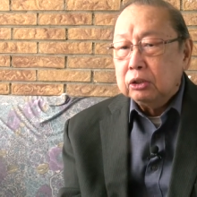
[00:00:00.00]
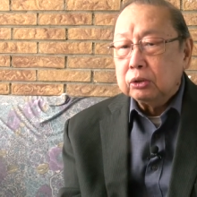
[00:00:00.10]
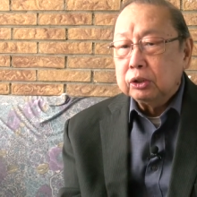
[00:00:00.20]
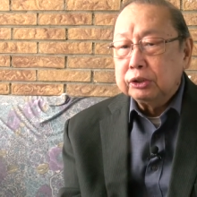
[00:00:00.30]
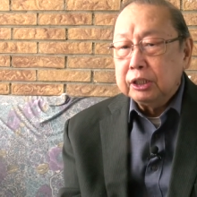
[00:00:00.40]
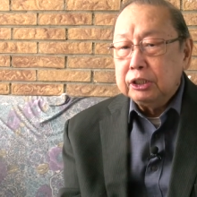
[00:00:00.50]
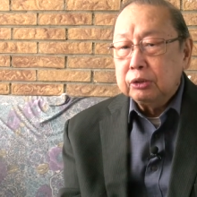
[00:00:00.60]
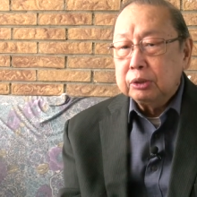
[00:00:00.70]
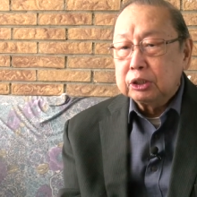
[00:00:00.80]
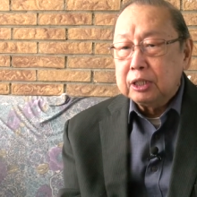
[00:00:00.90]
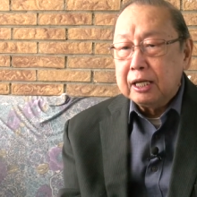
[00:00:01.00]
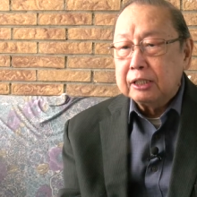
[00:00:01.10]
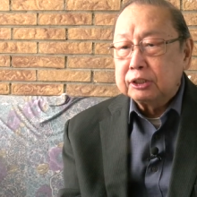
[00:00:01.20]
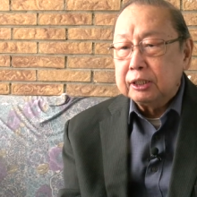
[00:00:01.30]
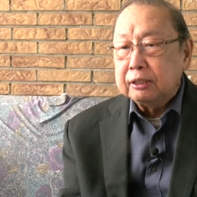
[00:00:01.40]
continue its
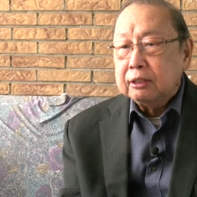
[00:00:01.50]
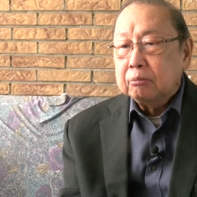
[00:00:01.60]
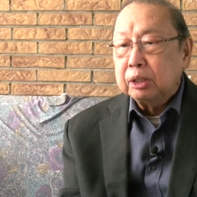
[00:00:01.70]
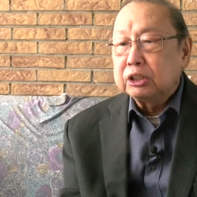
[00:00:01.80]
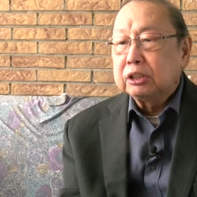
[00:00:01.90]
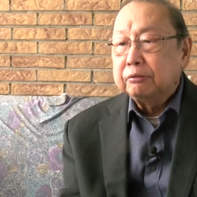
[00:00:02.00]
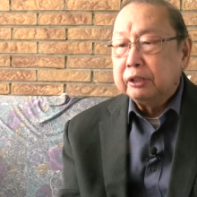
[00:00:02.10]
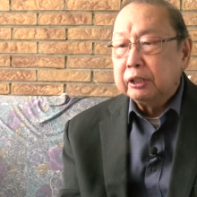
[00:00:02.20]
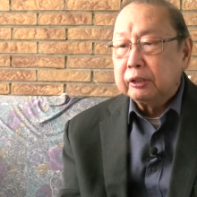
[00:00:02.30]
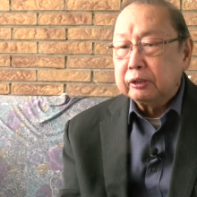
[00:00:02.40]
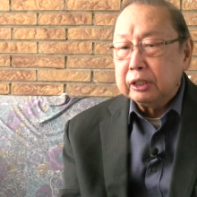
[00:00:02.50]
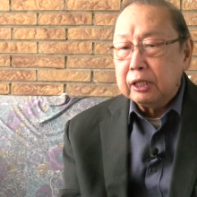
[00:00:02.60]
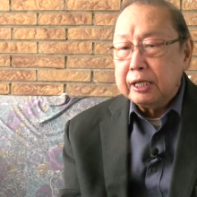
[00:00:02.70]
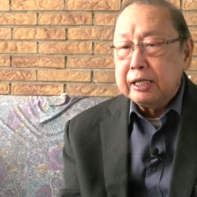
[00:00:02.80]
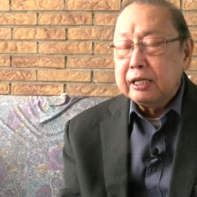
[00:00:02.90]
legacy, persevere in
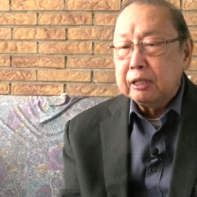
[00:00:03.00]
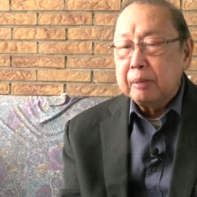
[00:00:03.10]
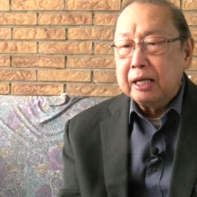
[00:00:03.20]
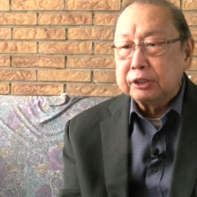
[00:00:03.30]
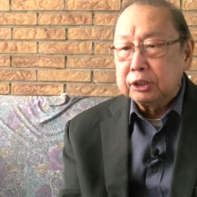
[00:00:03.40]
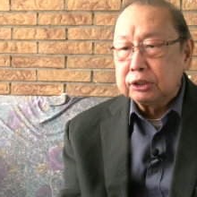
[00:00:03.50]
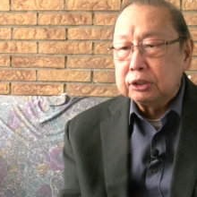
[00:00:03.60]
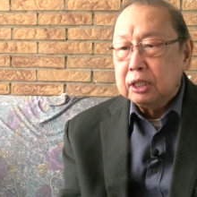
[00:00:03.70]
leading the masses